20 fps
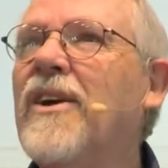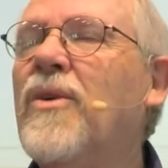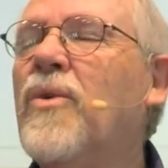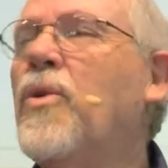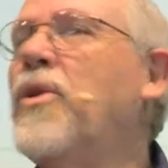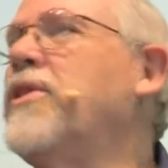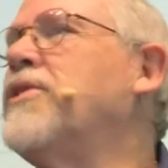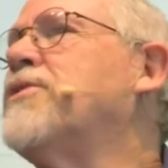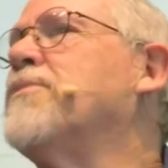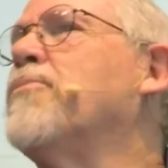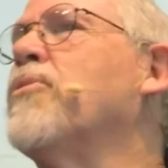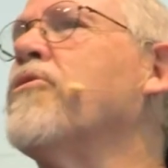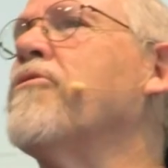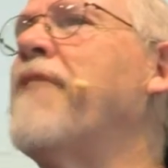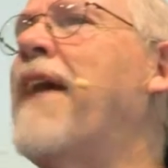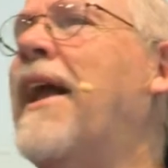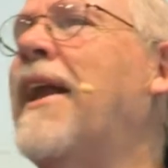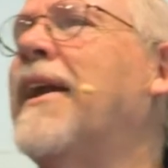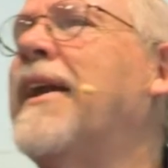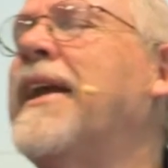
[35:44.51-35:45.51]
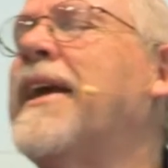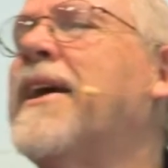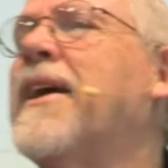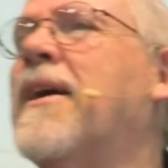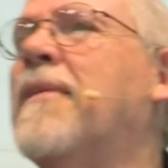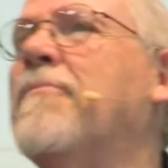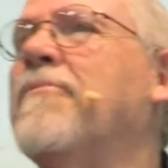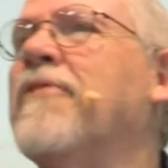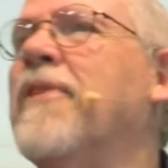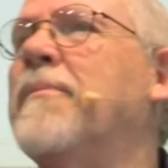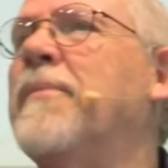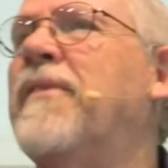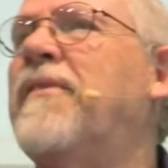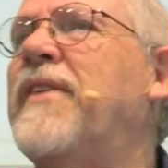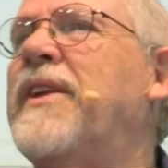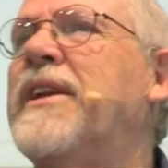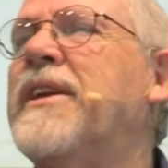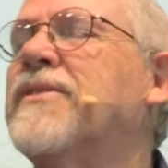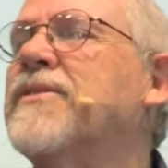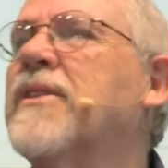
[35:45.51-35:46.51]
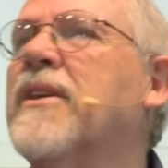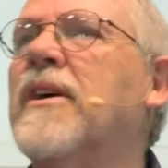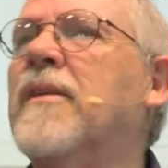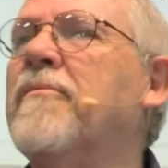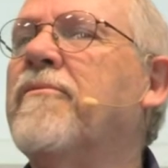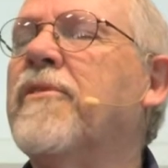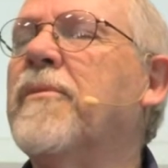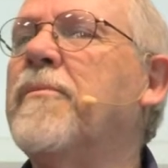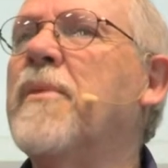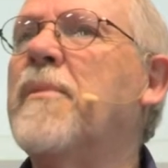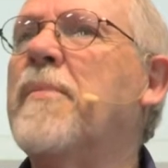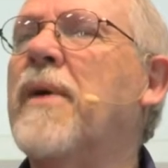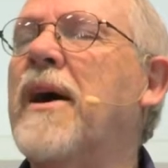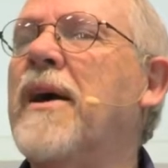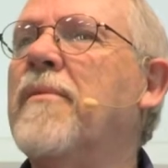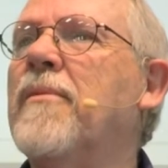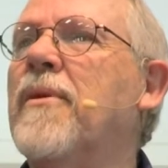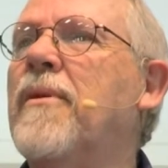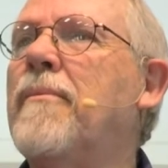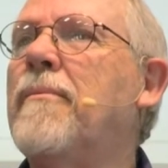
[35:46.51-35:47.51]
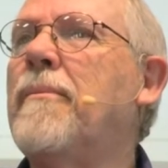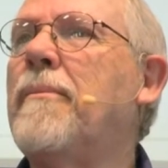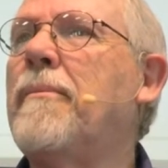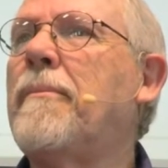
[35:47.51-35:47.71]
Where does the morality come from if it doesn't come from the Bible?